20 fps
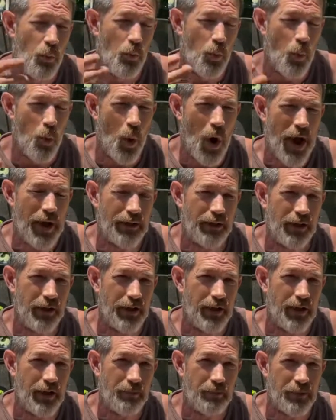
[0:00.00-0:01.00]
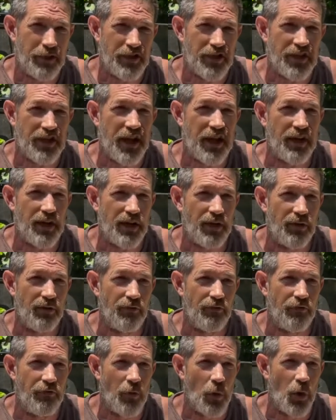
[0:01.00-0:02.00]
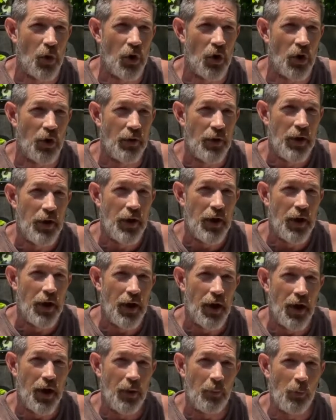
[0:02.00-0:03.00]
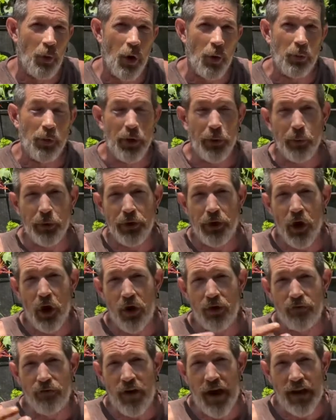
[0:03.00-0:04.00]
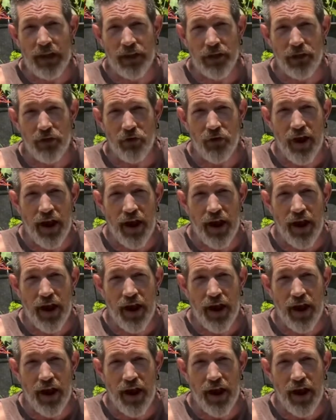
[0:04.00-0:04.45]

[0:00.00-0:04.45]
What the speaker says: widely mistaken for what we would call violet